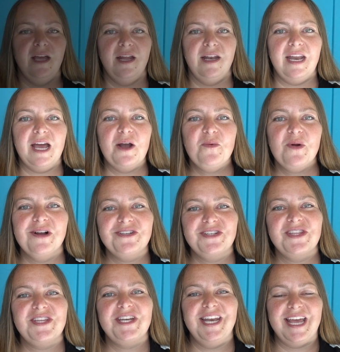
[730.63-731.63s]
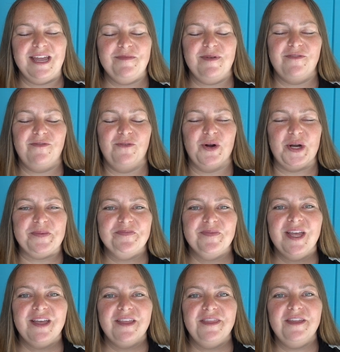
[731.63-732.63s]
Now we're on to the night before.
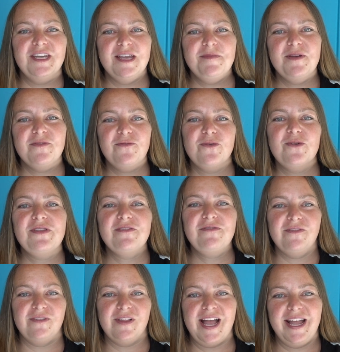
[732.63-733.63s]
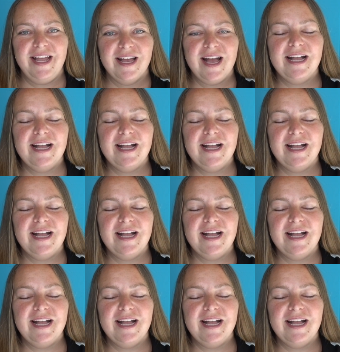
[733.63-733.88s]
The night before the flight,